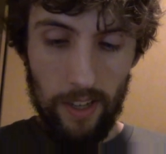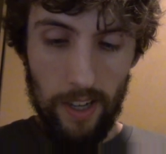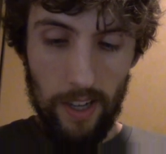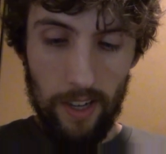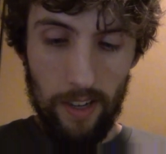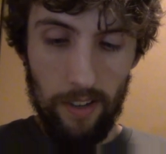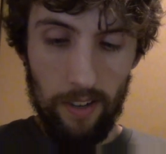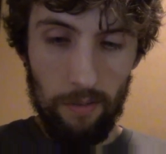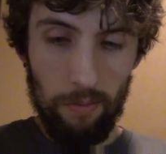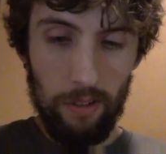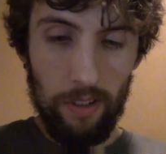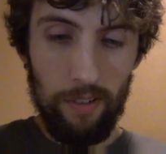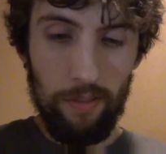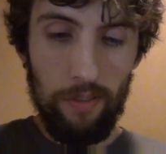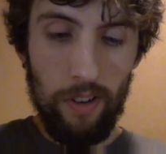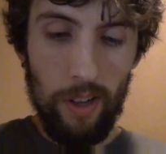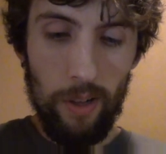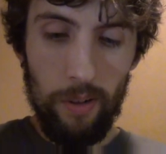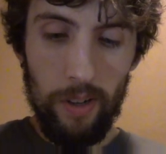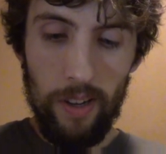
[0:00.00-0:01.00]
And we're going to
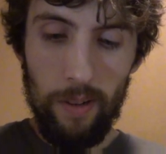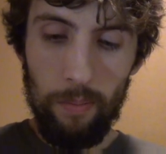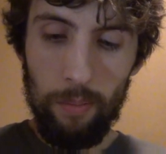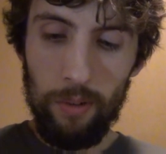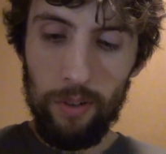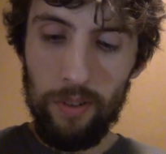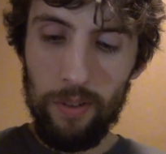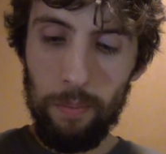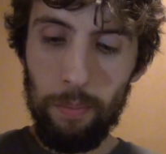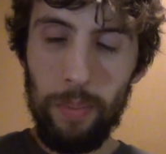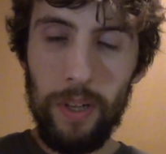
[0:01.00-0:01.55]
follow it up with some